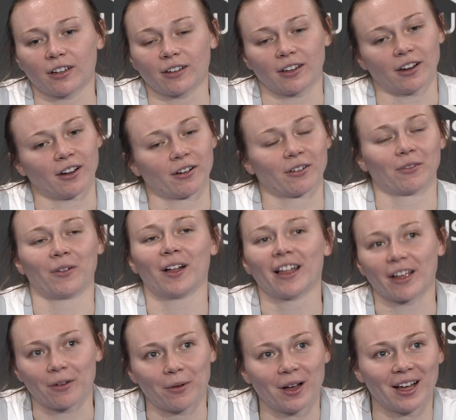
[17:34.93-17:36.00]
yeah, well,
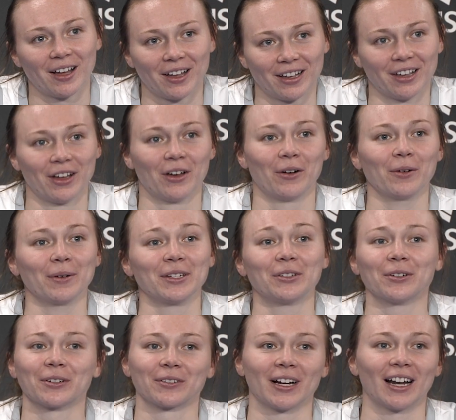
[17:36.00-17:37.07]
like, what am I
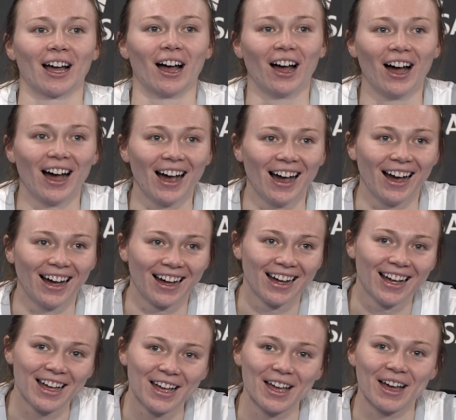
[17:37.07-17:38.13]
doing right now?
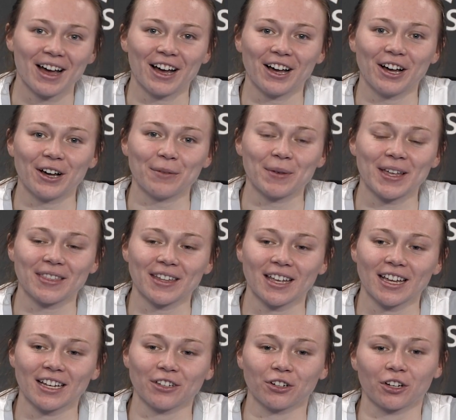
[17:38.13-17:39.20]
And
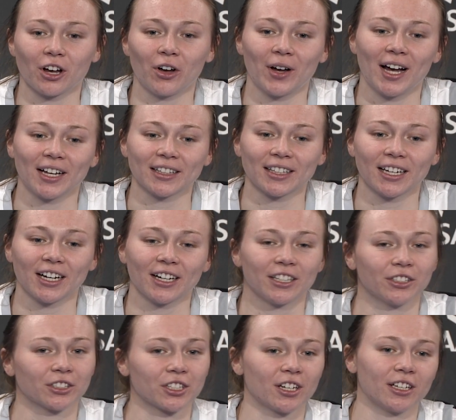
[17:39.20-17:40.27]
then you'll go out there
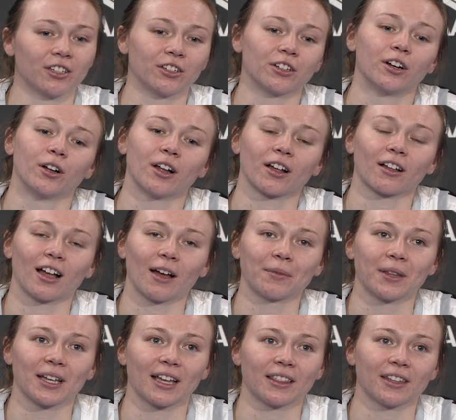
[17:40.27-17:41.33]
and you'll clap
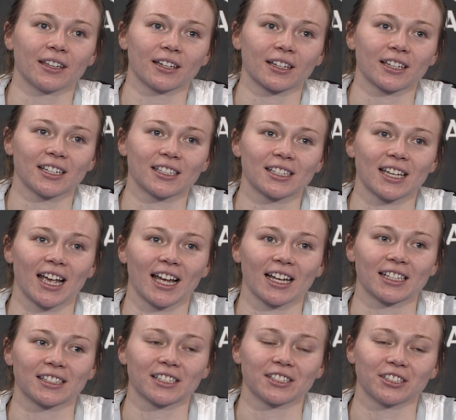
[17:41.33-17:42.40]
the kids'
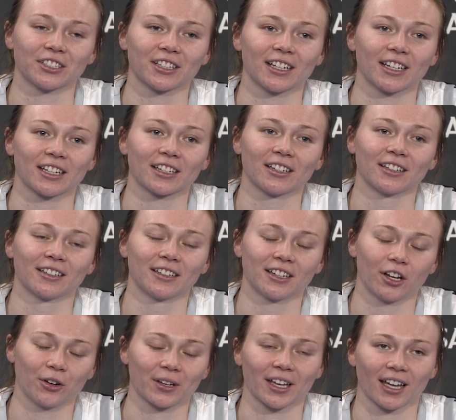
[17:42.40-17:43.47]
hands and you're like,
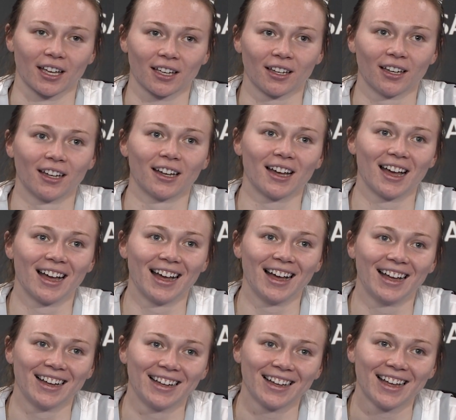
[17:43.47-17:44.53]
okay.
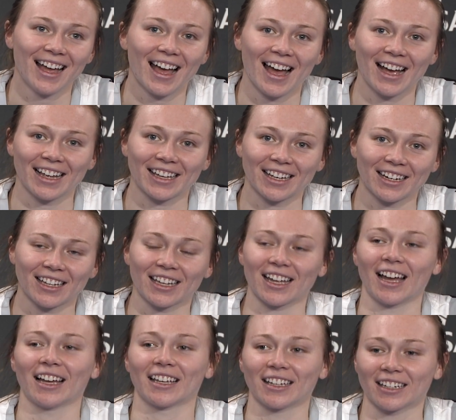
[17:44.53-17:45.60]
I get
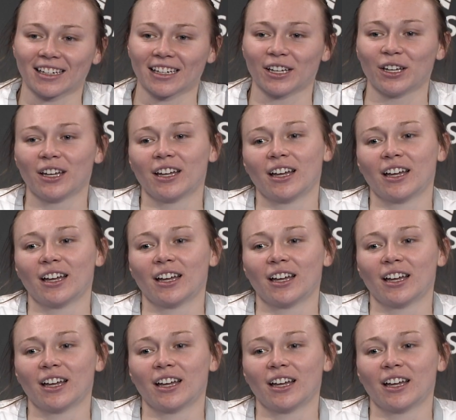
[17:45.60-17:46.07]
it.